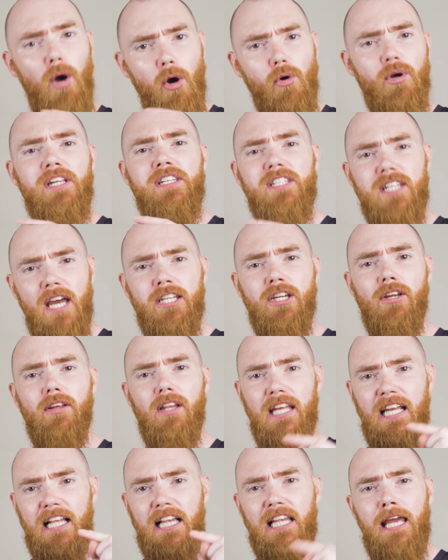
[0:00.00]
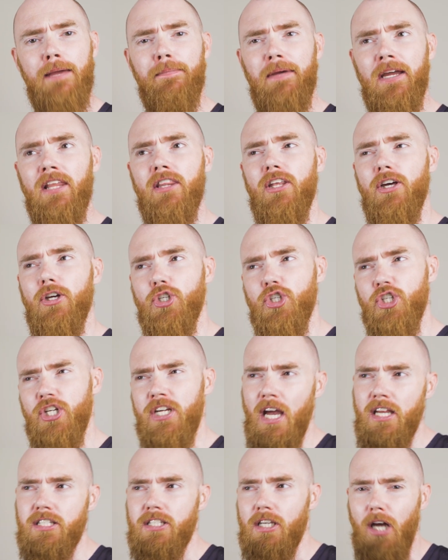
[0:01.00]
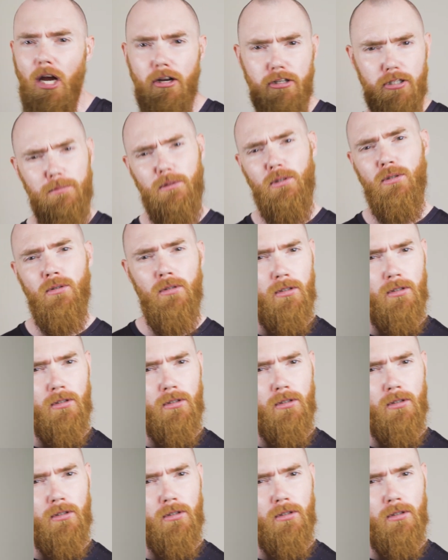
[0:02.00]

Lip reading: while continually claiming that she is accountable.